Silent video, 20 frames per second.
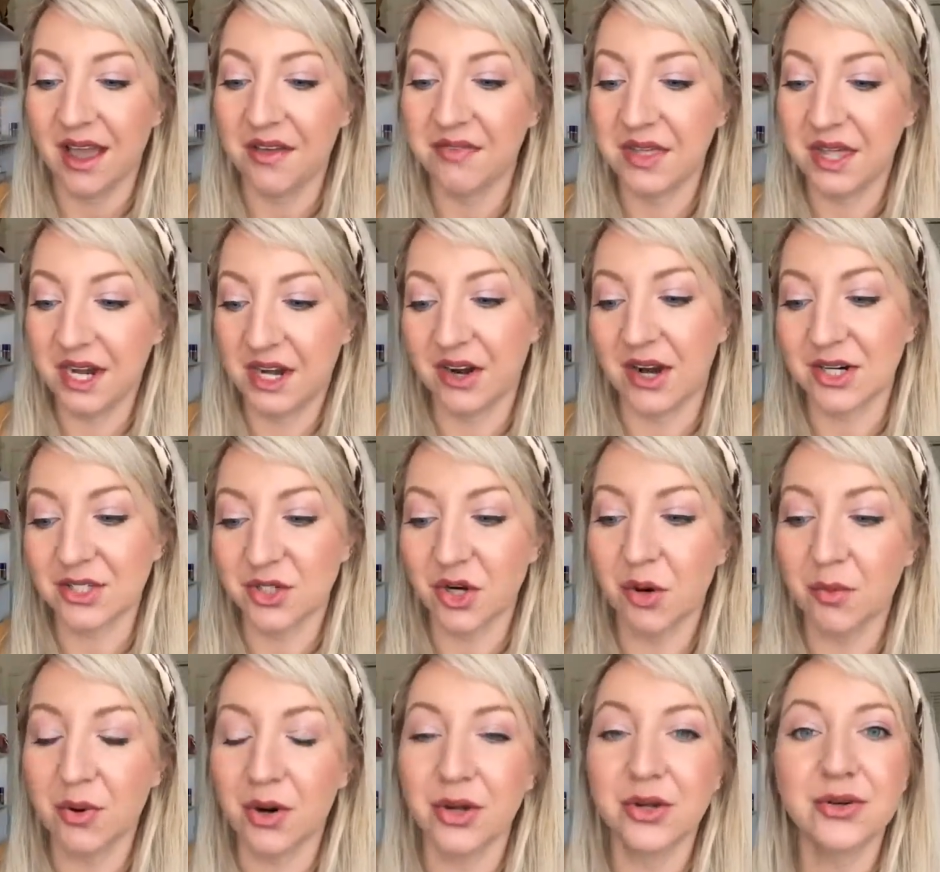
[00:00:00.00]
And then in
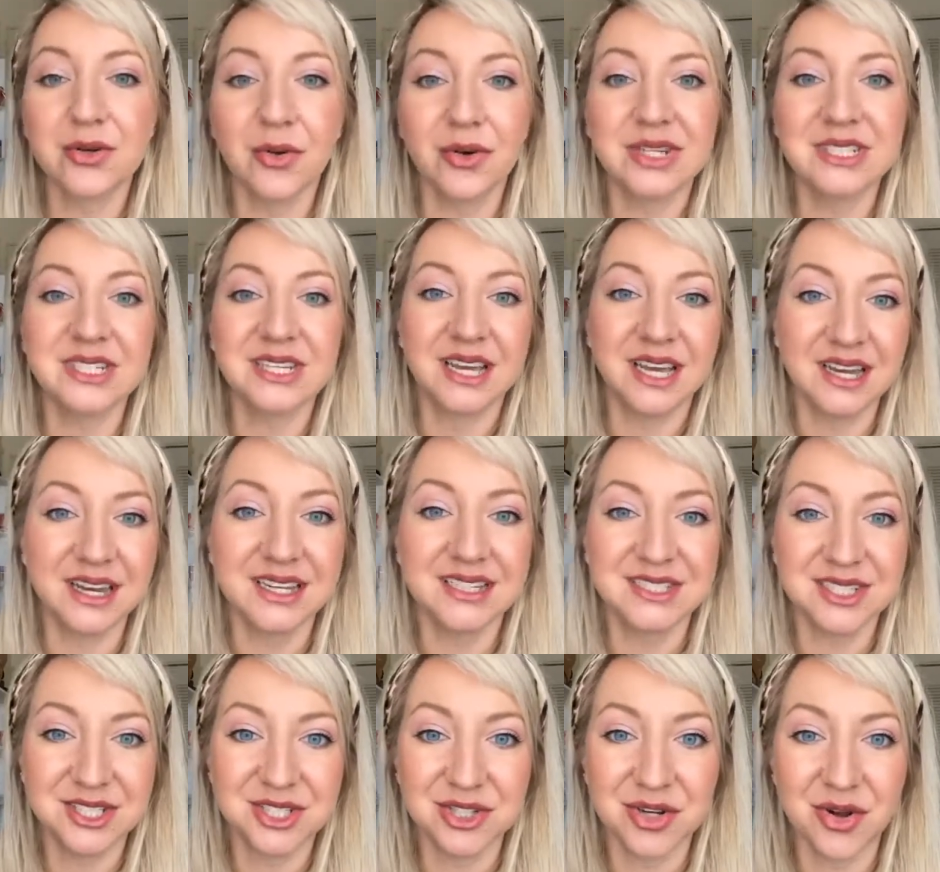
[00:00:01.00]
October, you're going to get an
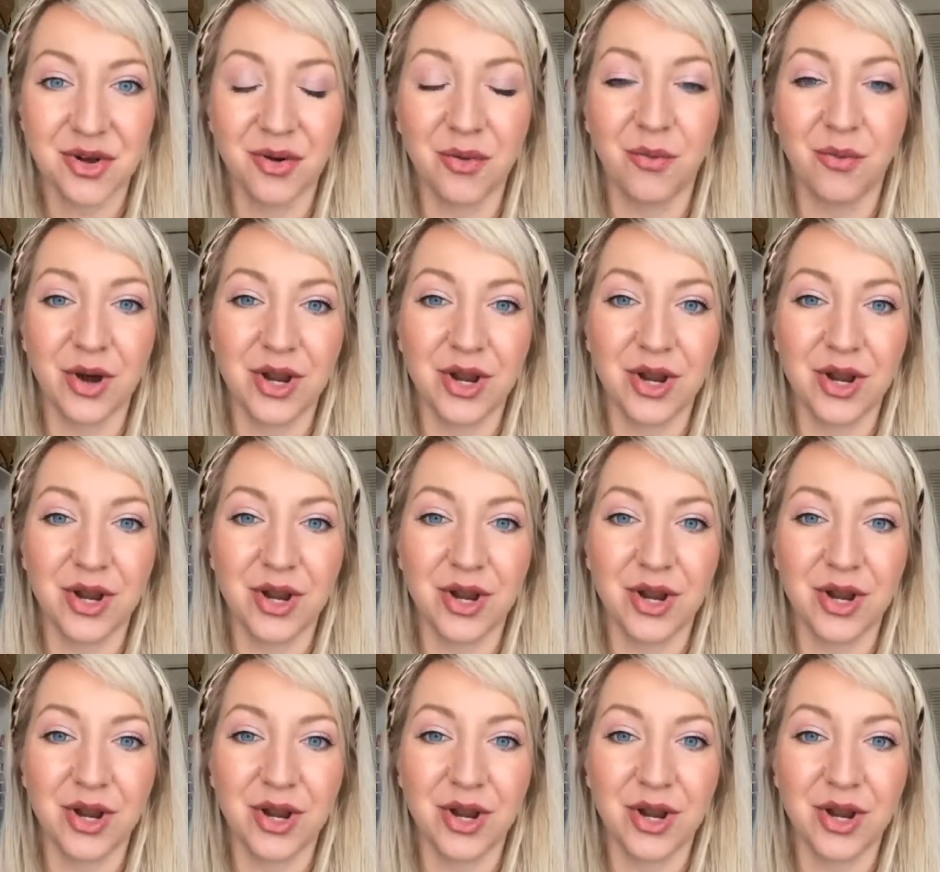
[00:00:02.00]
additional